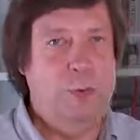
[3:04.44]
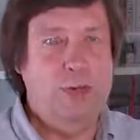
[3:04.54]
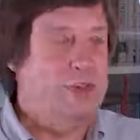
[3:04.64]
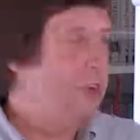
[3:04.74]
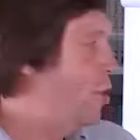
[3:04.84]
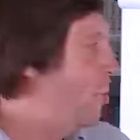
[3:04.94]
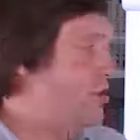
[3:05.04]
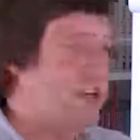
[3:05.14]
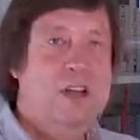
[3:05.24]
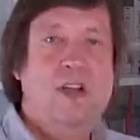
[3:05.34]
question, how
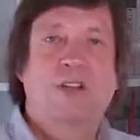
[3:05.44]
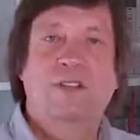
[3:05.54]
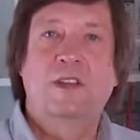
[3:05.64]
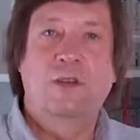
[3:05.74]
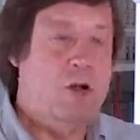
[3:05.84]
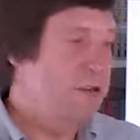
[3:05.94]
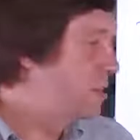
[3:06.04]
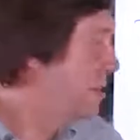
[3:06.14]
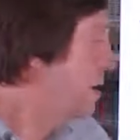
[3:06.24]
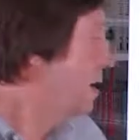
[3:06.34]
much does it
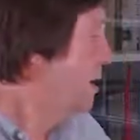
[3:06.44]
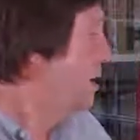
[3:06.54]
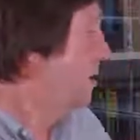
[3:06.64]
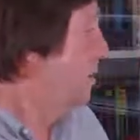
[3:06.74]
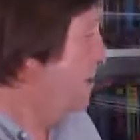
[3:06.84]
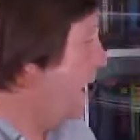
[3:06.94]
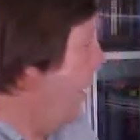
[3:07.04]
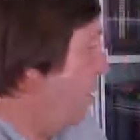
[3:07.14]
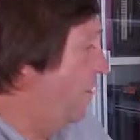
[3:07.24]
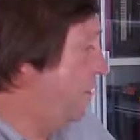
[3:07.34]
cost?
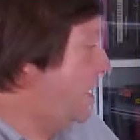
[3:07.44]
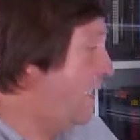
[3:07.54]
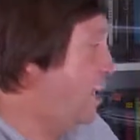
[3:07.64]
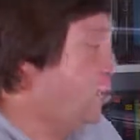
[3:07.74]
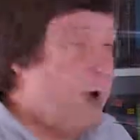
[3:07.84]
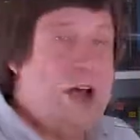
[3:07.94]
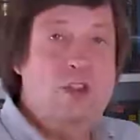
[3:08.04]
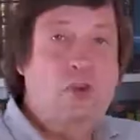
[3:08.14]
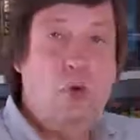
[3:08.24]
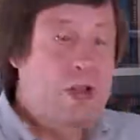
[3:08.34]
Now, the second
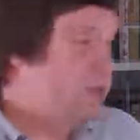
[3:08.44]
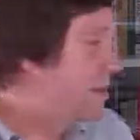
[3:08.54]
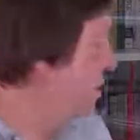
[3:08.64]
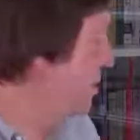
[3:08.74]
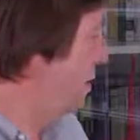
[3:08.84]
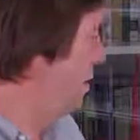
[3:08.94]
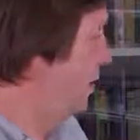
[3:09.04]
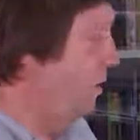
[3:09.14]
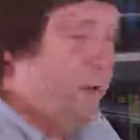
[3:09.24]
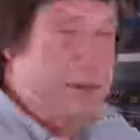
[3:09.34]
one was
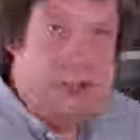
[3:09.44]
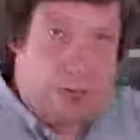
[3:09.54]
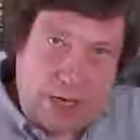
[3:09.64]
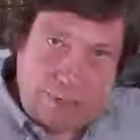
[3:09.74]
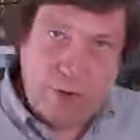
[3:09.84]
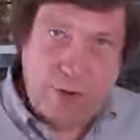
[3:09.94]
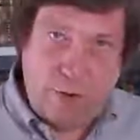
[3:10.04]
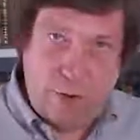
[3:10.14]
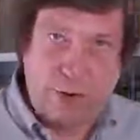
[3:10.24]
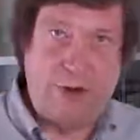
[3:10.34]
the treatment of
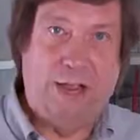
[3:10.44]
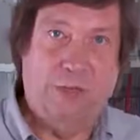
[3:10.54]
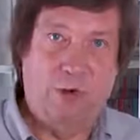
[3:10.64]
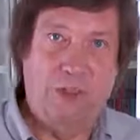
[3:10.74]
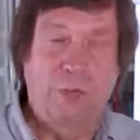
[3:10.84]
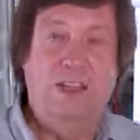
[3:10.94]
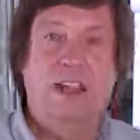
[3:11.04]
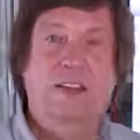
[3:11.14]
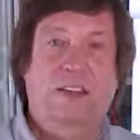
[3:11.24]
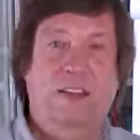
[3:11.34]
all direct costs. We
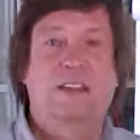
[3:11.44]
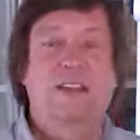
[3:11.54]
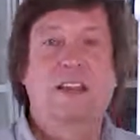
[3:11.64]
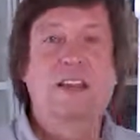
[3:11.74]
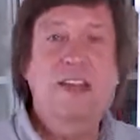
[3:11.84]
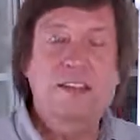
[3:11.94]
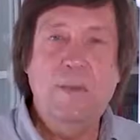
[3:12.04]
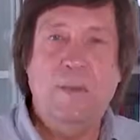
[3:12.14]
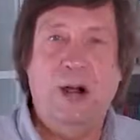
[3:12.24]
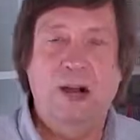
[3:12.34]
said that this is an easy
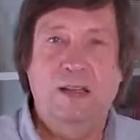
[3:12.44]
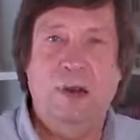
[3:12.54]
part,